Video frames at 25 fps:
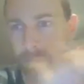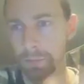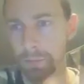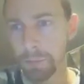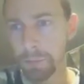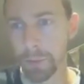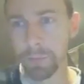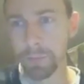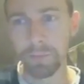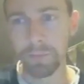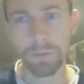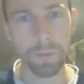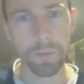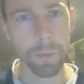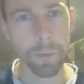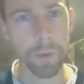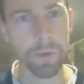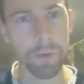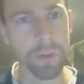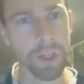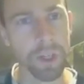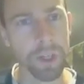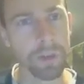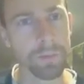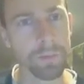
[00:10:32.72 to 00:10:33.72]
Boom,
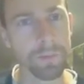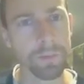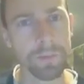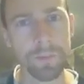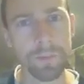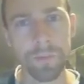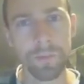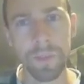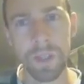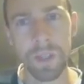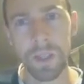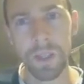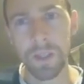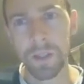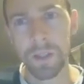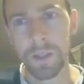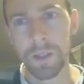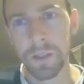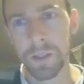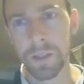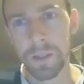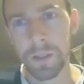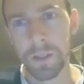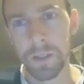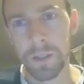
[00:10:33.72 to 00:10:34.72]
removed it.
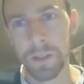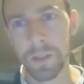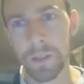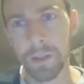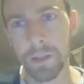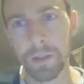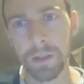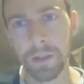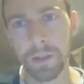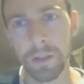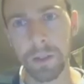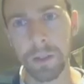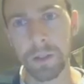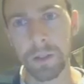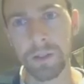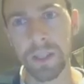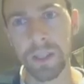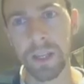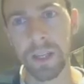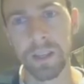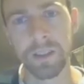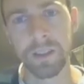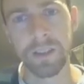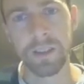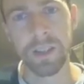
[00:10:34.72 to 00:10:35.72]
Close
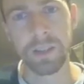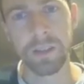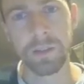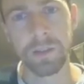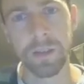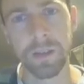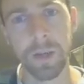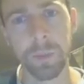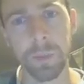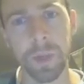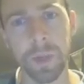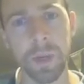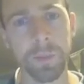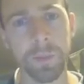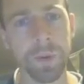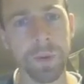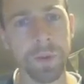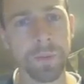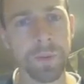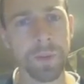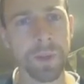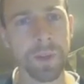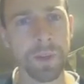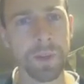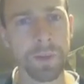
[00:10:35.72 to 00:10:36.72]
that because that's scrap paper.